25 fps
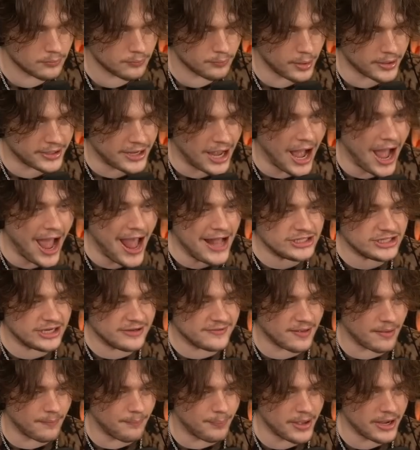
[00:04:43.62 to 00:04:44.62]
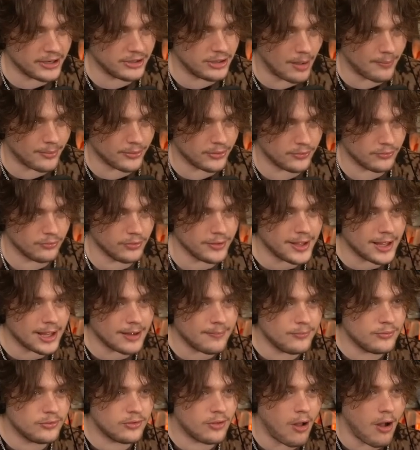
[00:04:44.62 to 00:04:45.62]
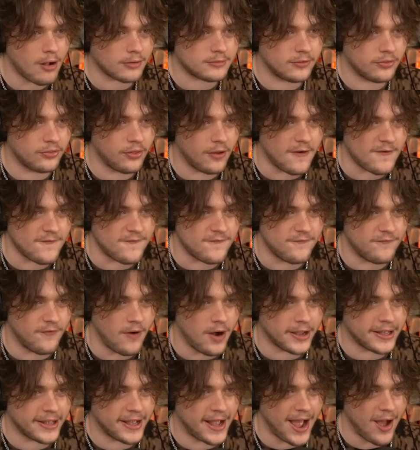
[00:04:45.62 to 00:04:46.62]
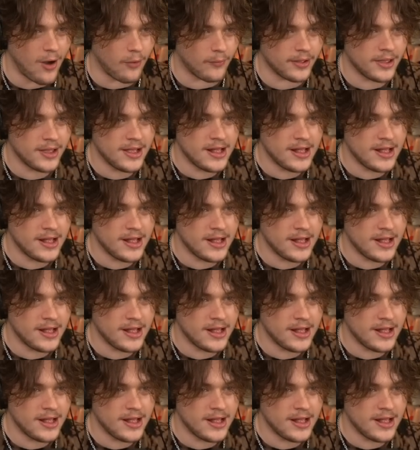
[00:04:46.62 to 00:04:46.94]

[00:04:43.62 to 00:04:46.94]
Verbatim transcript: Yeah! Kaijin is a big W. Look at him knocked the fuck out.